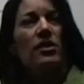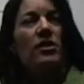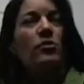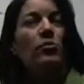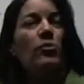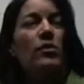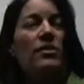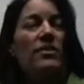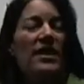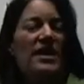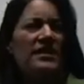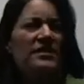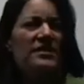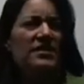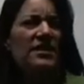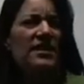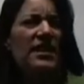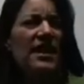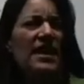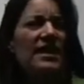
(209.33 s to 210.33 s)
When that's
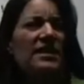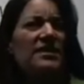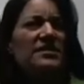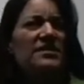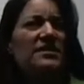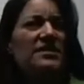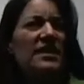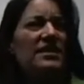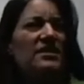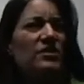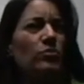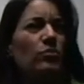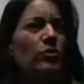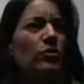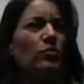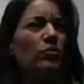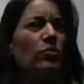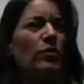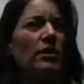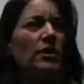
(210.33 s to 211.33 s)
the case, that's
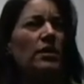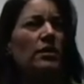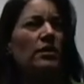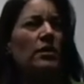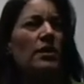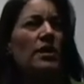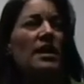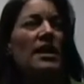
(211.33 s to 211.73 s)
when we